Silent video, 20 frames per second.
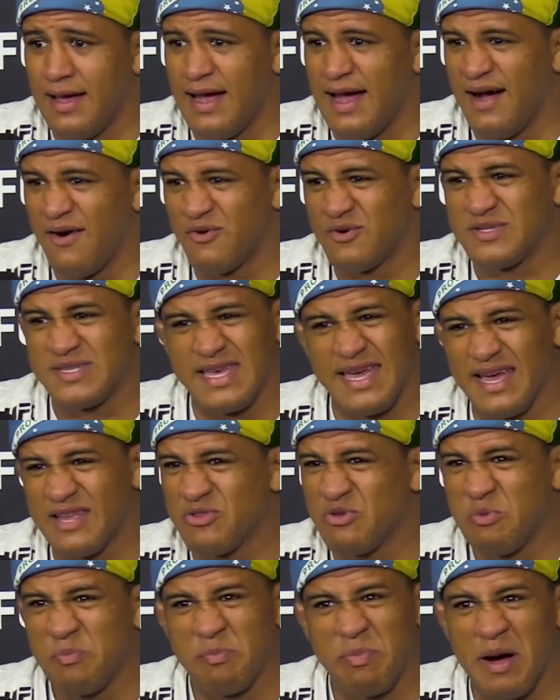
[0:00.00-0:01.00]
I was get
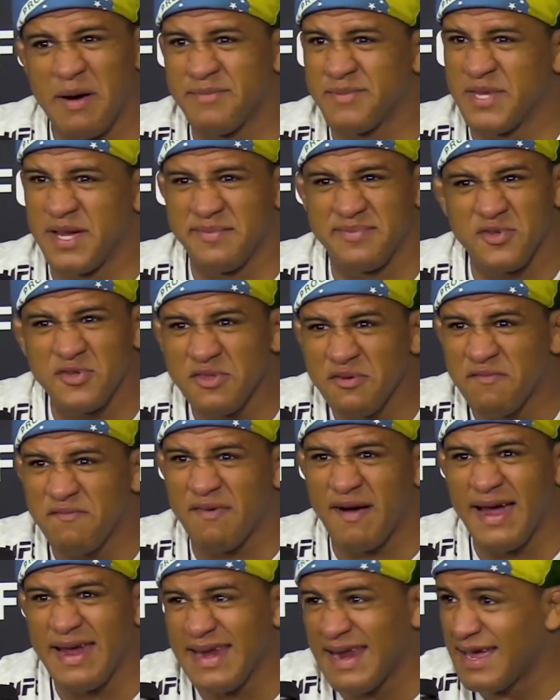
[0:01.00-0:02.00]
too pumped up to the
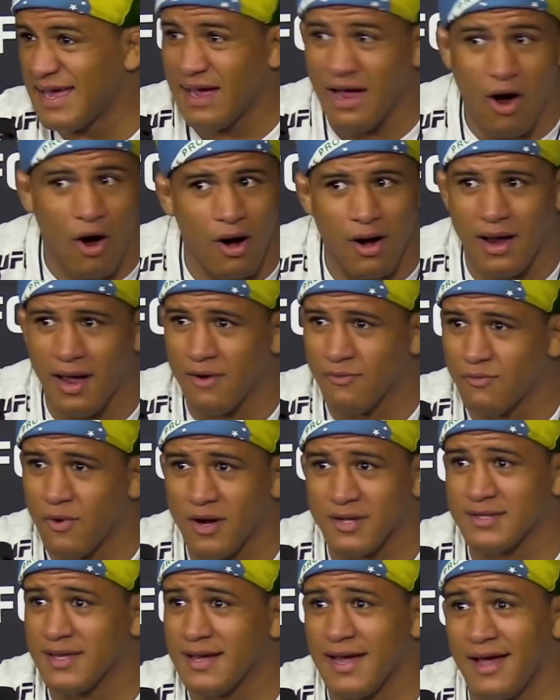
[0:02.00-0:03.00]
fight. I, I
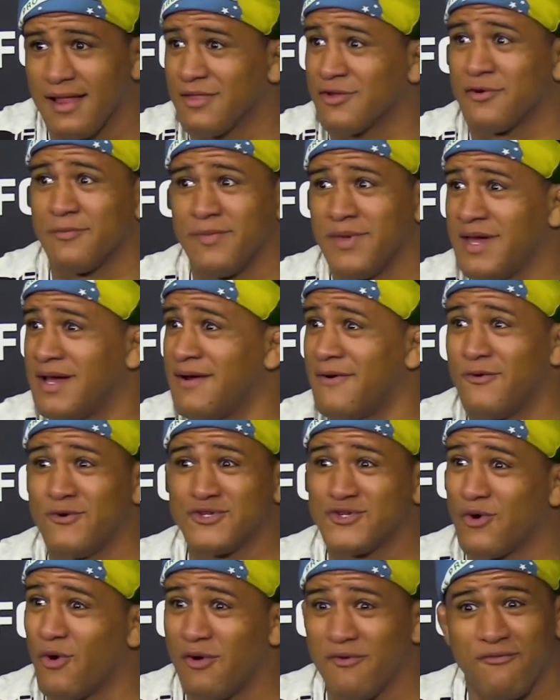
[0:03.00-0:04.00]
rocked the guy a little bit. I
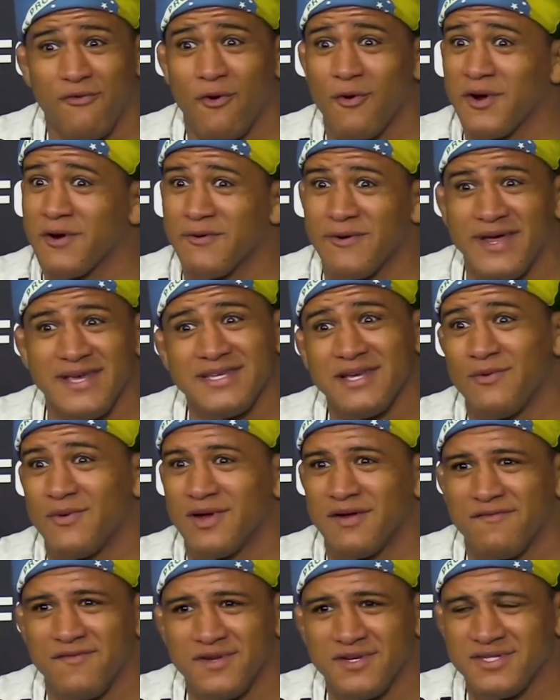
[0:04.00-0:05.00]
was going forward crazy. I
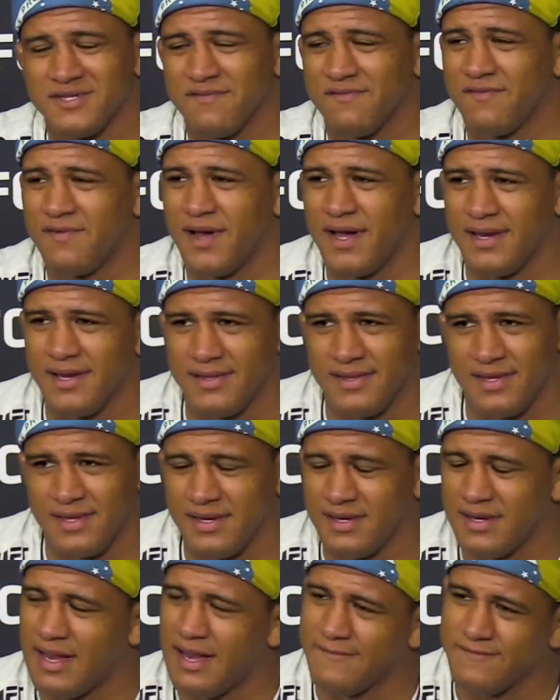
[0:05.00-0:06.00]
want to finish the fight, and
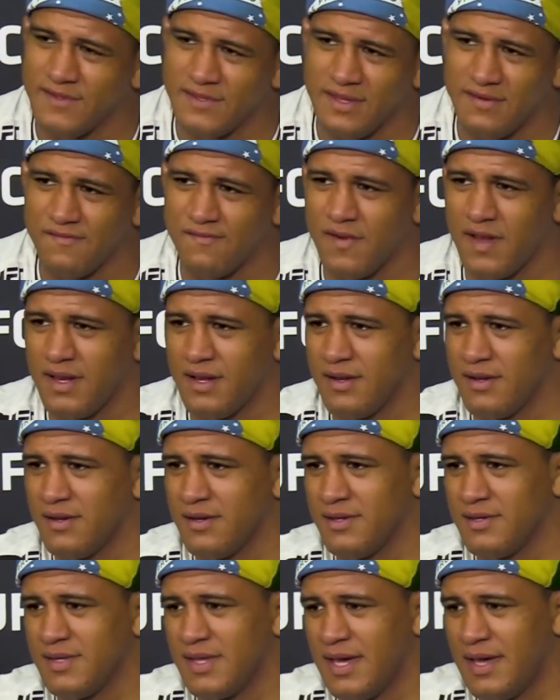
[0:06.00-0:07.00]
then after that fight, I
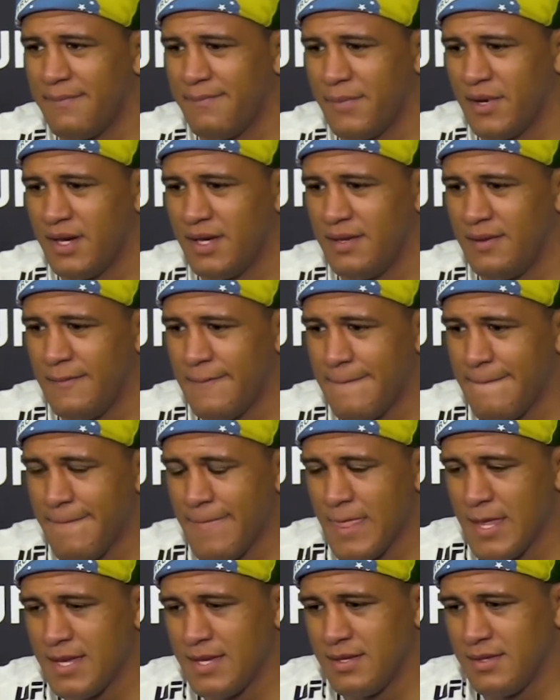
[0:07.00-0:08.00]
learned that, but.
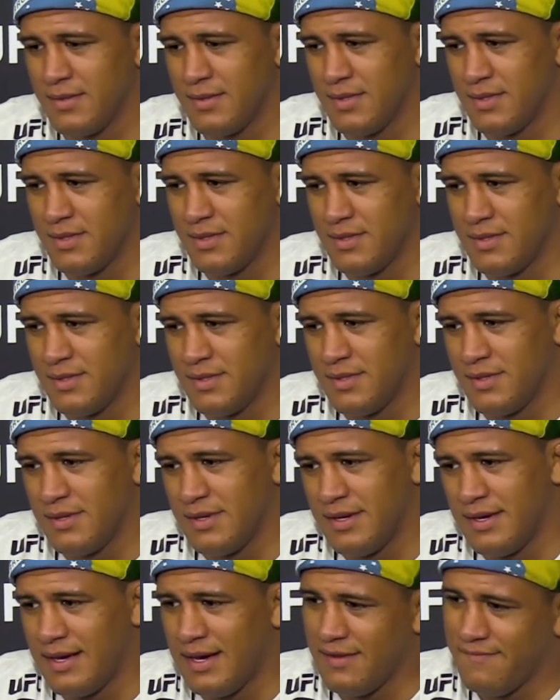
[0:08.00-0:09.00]

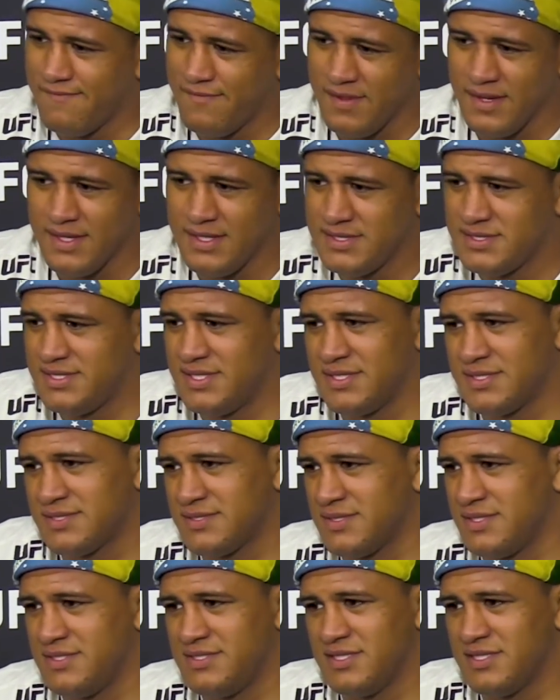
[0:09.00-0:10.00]
I think it's
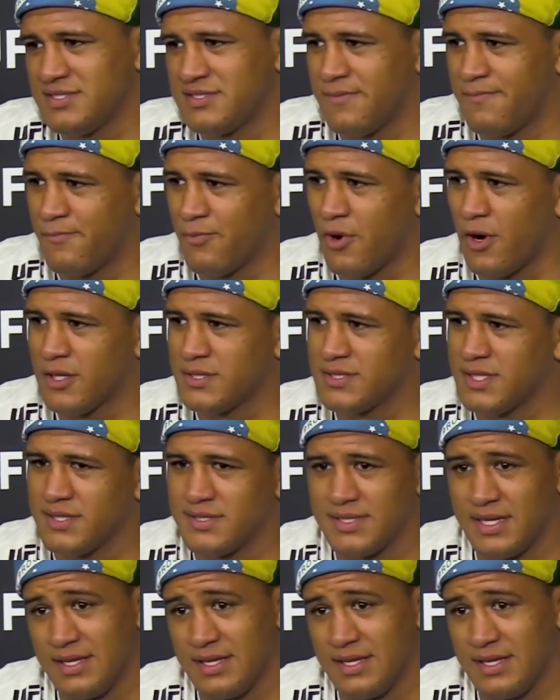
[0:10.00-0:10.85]
just it's just a process.